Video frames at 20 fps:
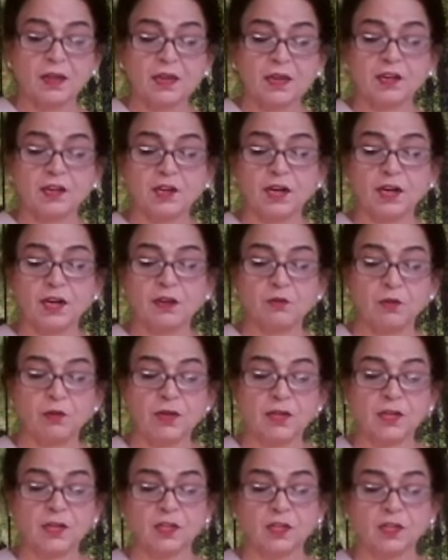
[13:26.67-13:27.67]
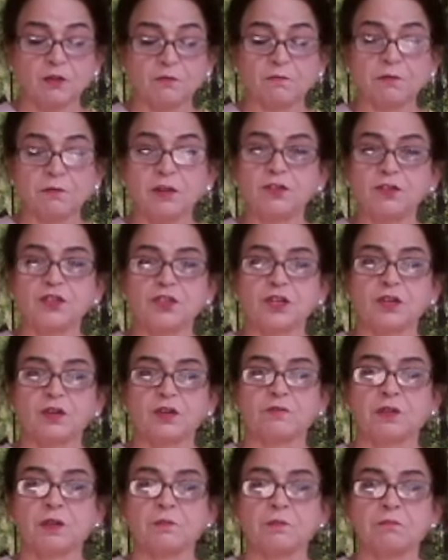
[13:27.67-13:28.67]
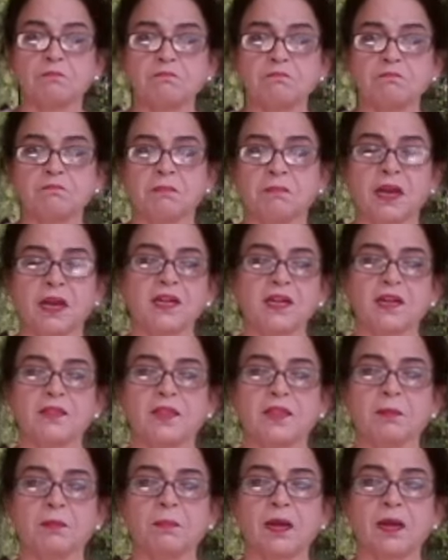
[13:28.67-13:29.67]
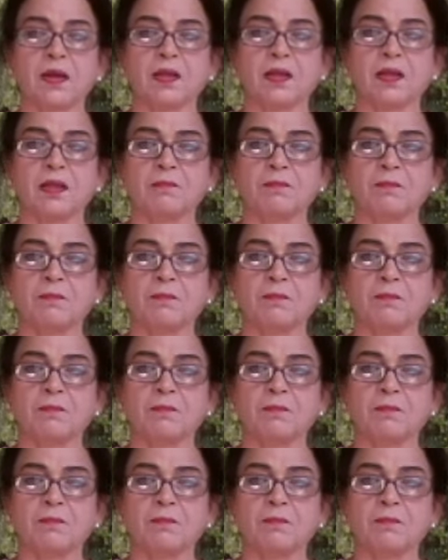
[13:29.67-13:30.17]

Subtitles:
and regulating the function of the mind and the body.